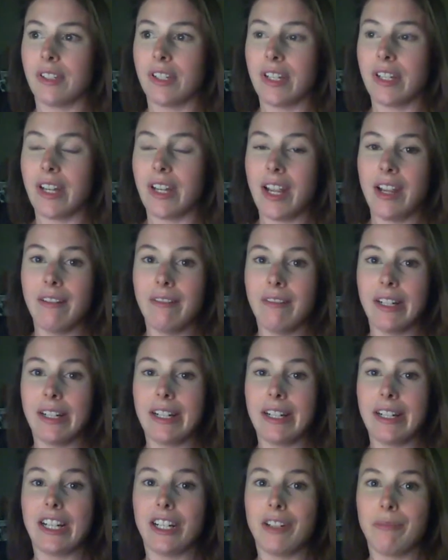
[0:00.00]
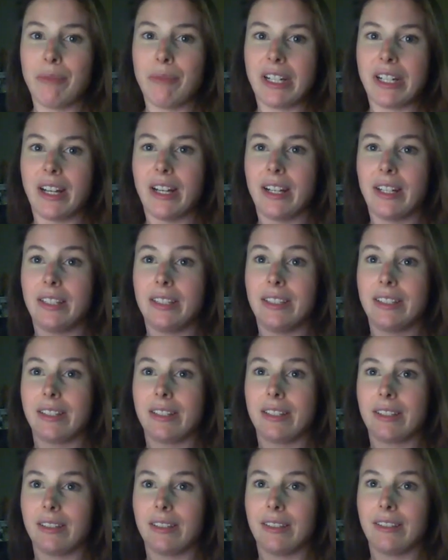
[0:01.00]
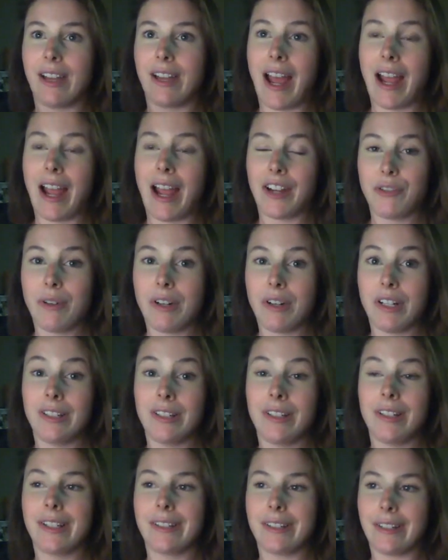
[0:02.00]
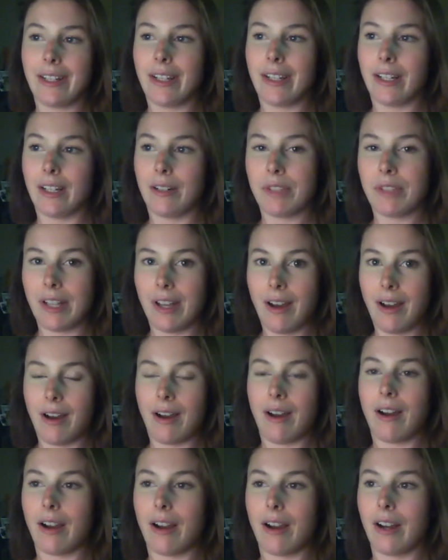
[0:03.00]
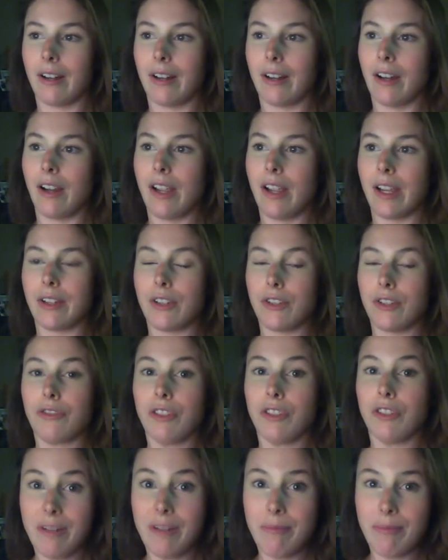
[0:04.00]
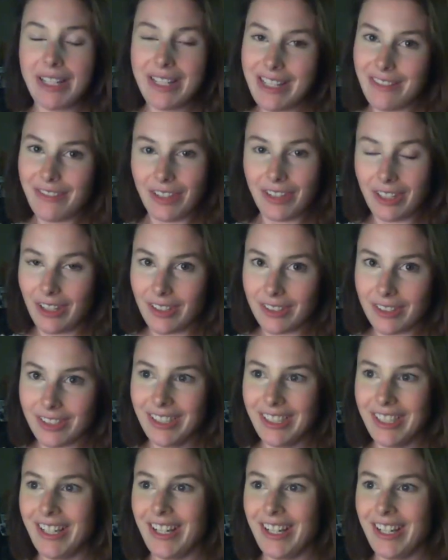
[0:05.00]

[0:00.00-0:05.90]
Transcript: today we're here because actuarial exams are extremely difficult.